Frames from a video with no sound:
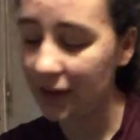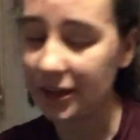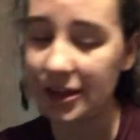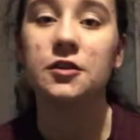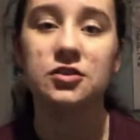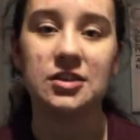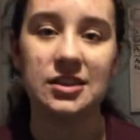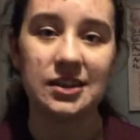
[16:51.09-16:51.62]
and
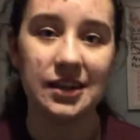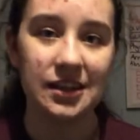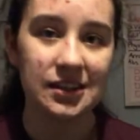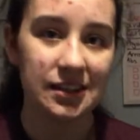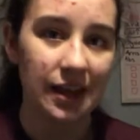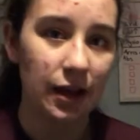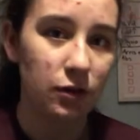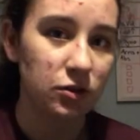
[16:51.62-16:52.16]
there's a
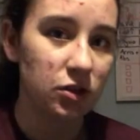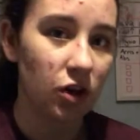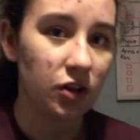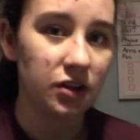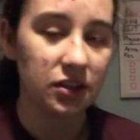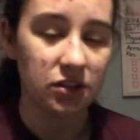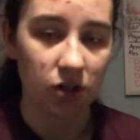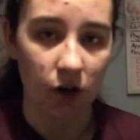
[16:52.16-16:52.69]
discount
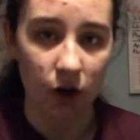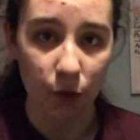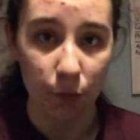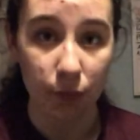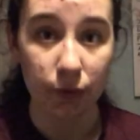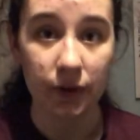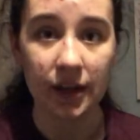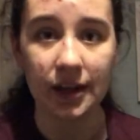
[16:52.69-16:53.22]
on the top
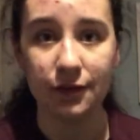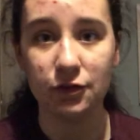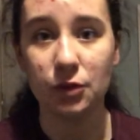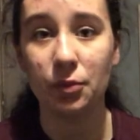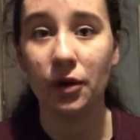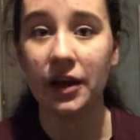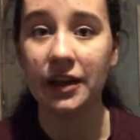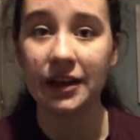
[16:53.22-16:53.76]
if
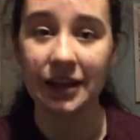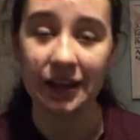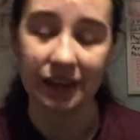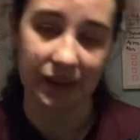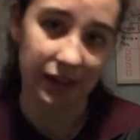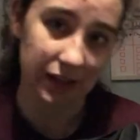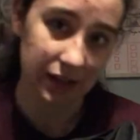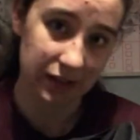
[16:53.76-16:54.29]
you buy it
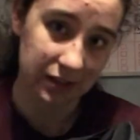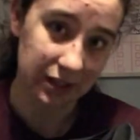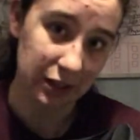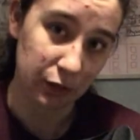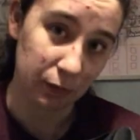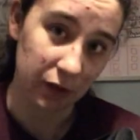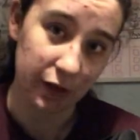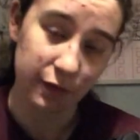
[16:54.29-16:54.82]
in the
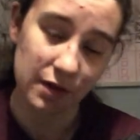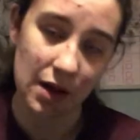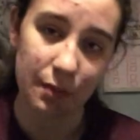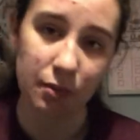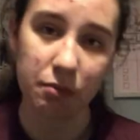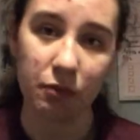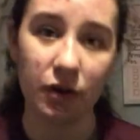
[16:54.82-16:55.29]
Stadium Live app,